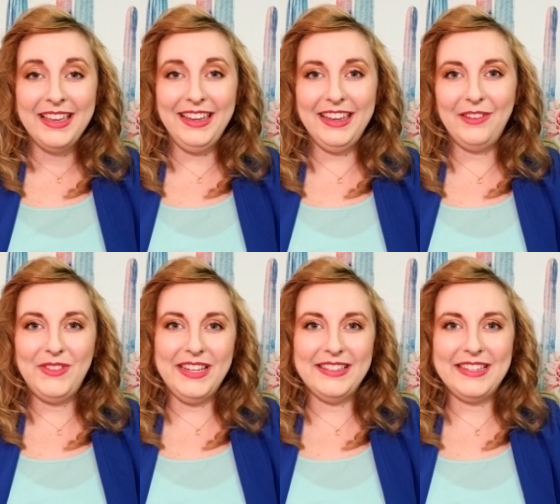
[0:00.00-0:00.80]

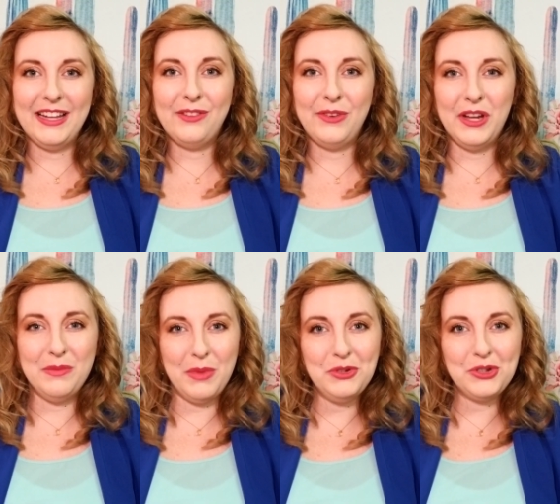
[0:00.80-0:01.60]
EFT stands for
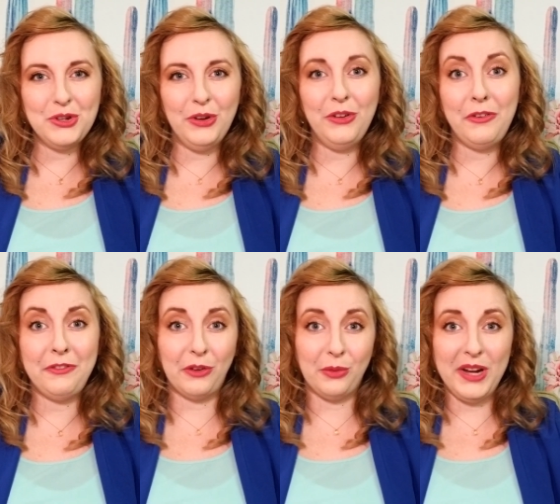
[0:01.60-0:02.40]
Emotional
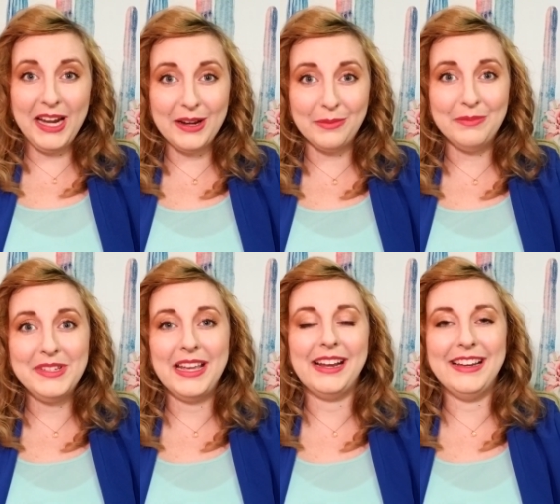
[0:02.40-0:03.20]
Freedom
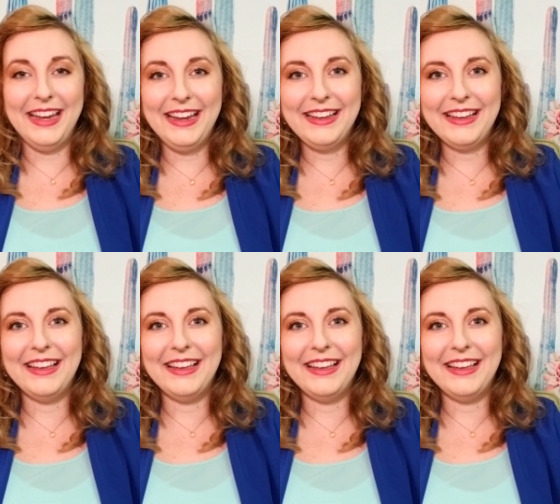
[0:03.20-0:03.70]
Technique,